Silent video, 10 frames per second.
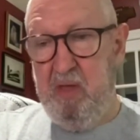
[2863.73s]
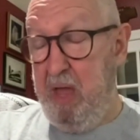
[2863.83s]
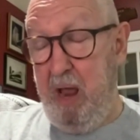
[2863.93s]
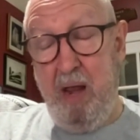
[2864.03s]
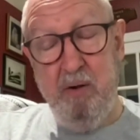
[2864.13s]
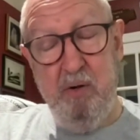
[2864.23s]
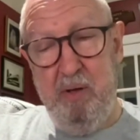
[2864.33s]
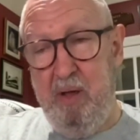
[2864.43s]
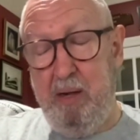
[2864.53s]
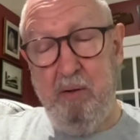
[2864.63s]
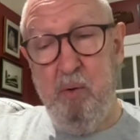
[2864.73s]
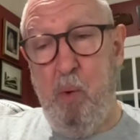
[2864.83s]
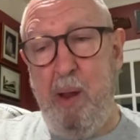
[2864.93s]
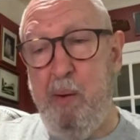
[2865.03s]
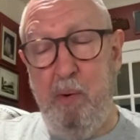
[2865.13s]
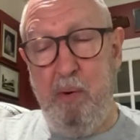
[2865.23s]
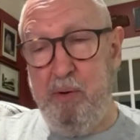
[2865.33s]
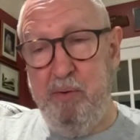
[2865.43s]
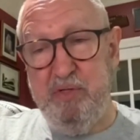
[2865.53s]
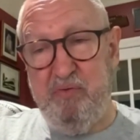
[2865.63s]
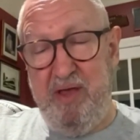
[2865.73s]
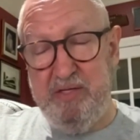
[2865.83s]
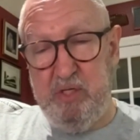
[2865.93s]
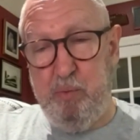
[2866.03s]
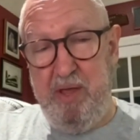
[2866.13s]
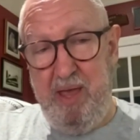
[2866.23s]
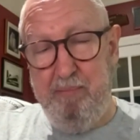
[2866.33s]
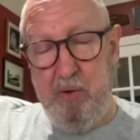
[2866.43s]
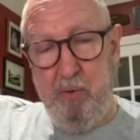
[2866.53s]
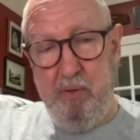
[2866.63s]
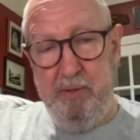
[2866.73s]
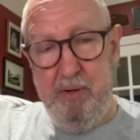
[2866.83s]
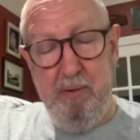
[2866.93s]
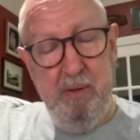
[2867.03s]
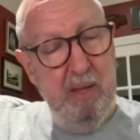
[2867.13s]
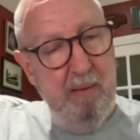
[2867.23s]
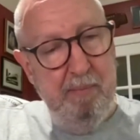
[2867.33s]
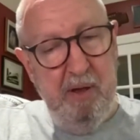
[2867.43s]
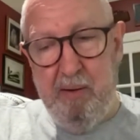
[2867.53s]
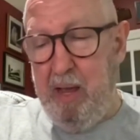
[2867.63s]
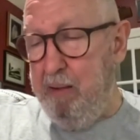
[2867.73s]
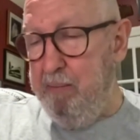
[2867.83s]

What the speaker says: I don't know why we weren't going as fast as we had been earlier, but